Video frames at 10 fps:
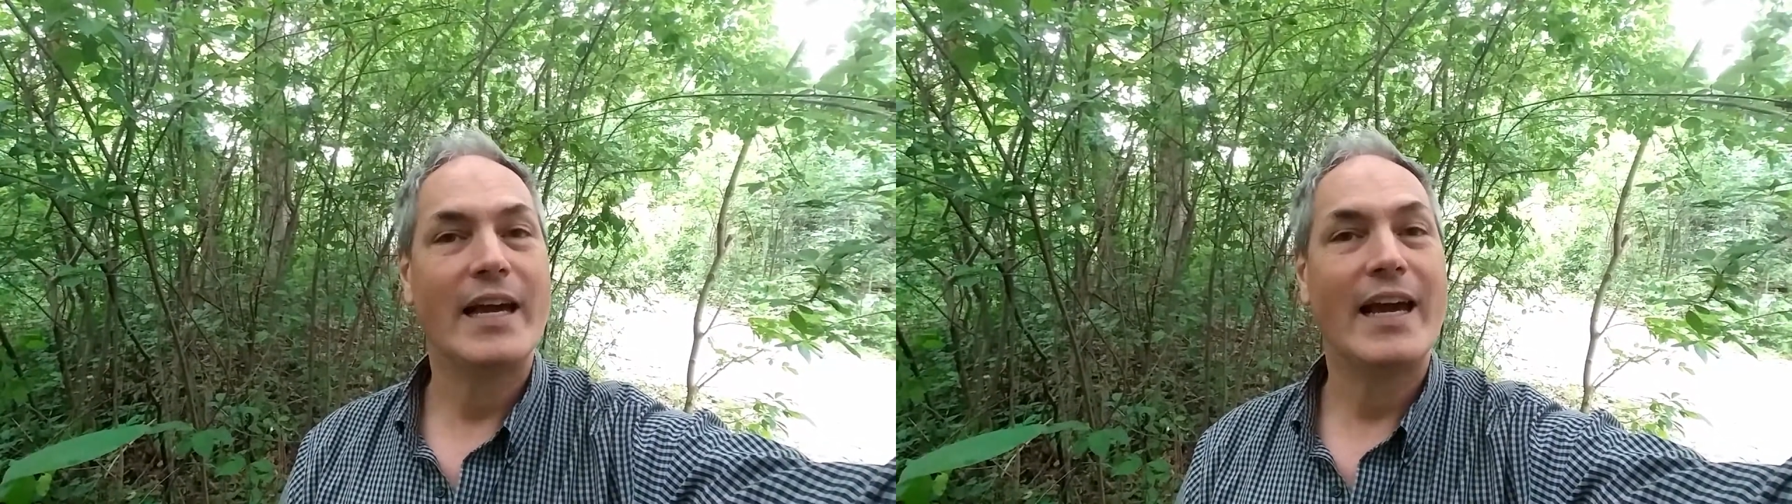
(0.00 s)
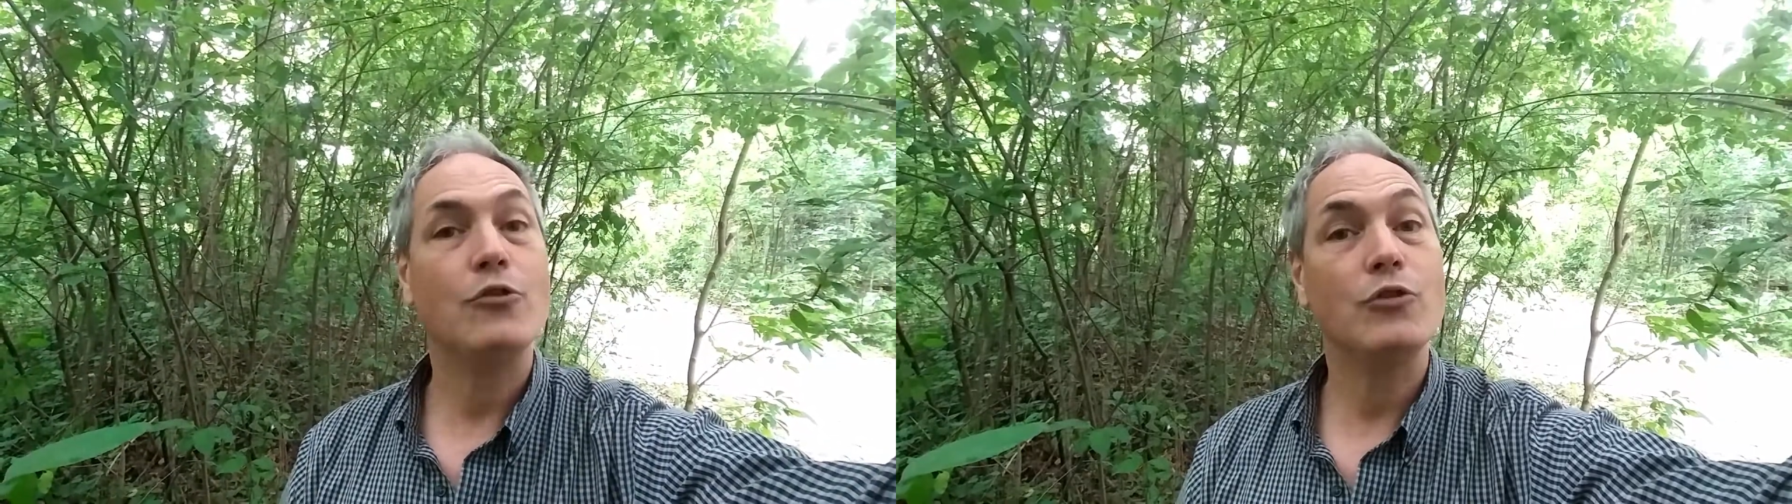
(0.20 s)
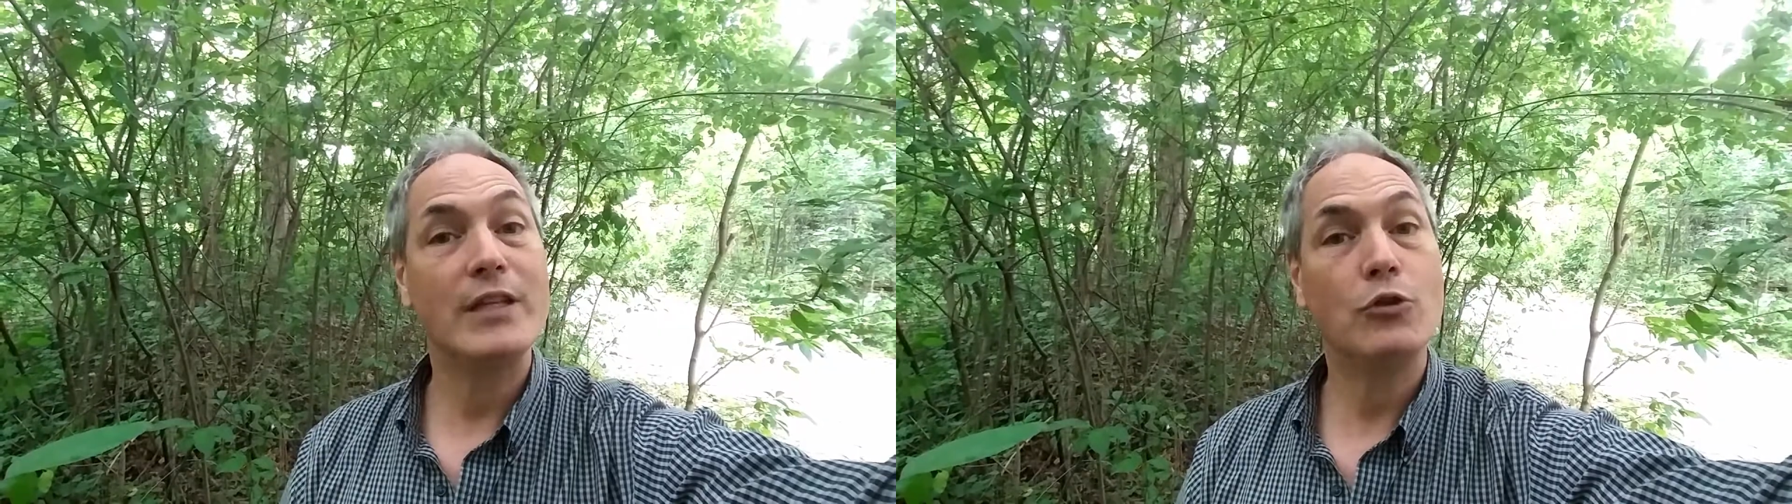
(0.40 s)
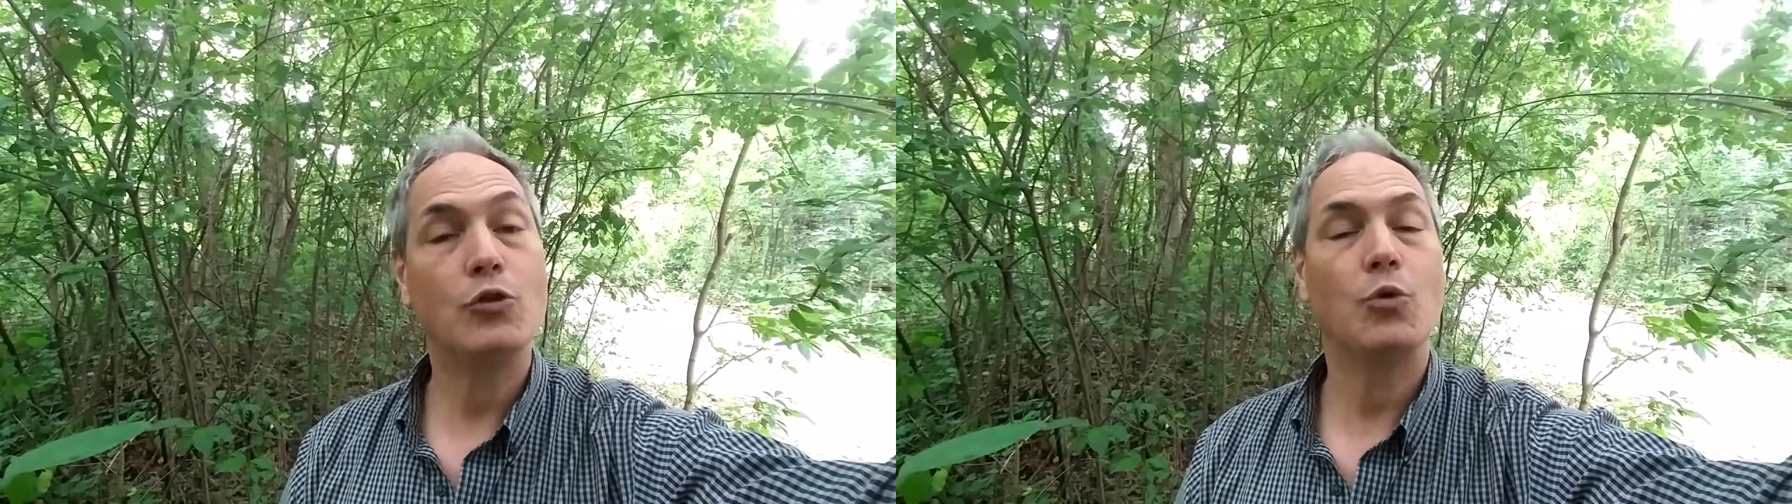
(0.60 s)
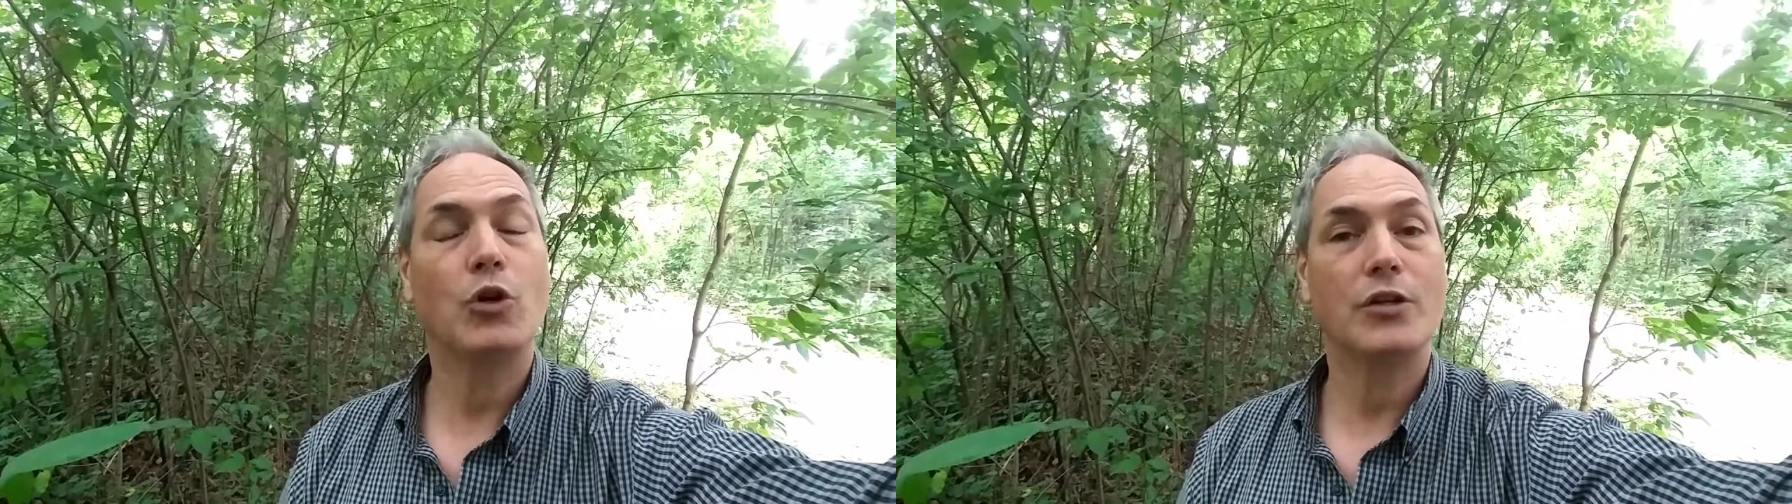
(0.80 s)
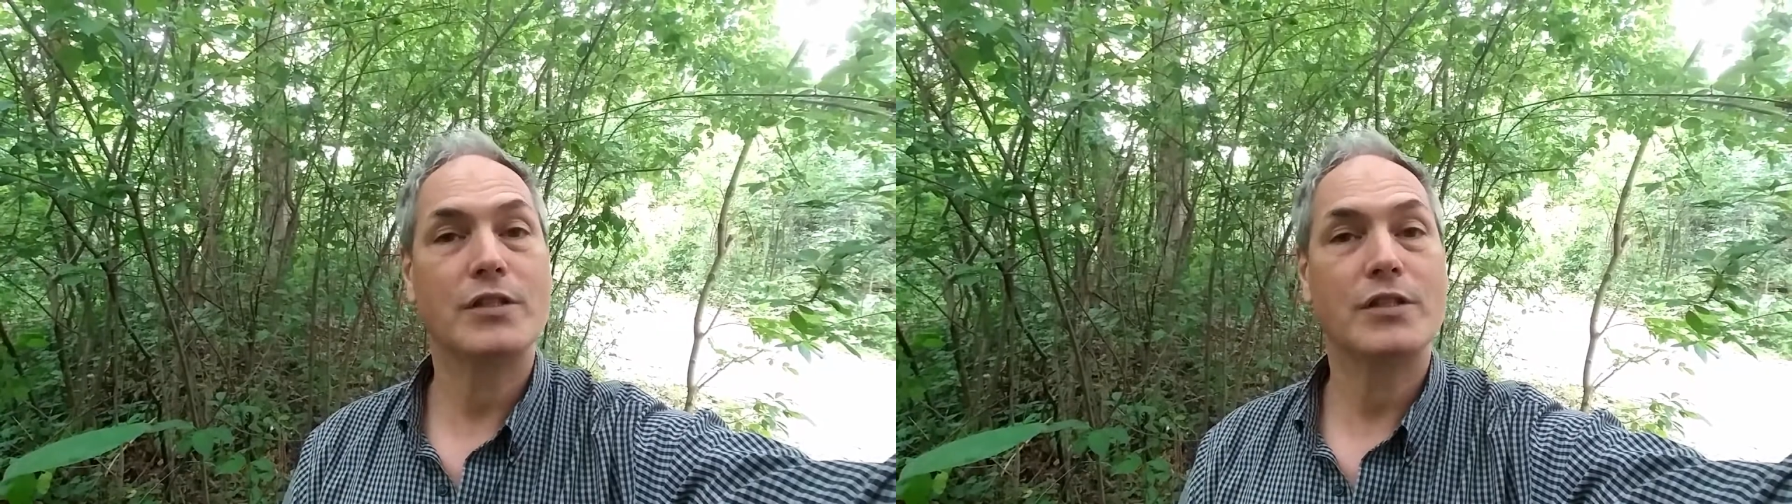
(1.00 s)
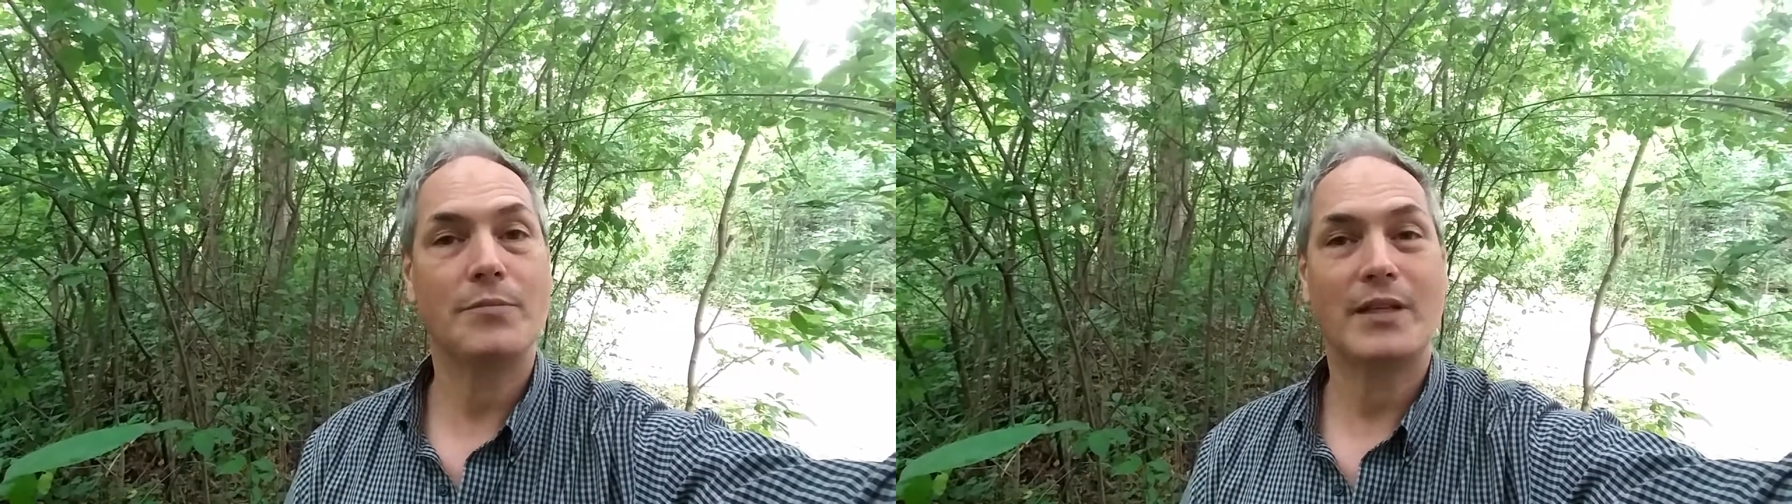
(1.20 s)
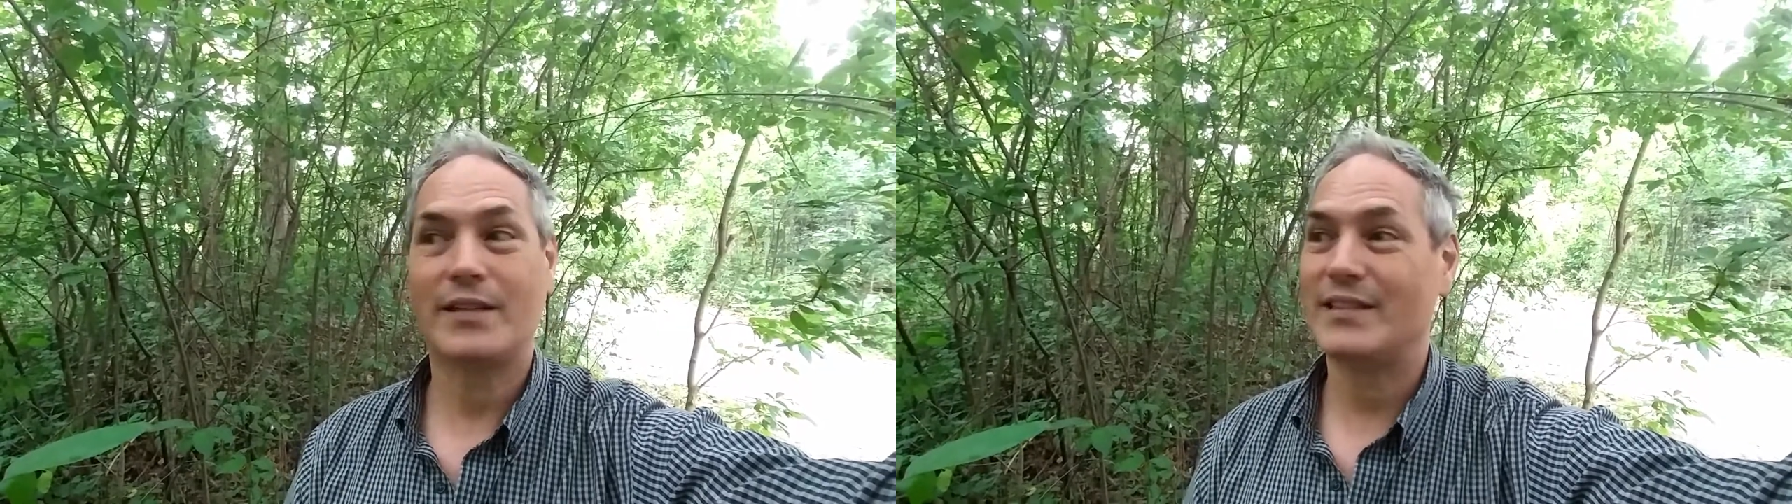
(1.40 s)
and you need to work on something,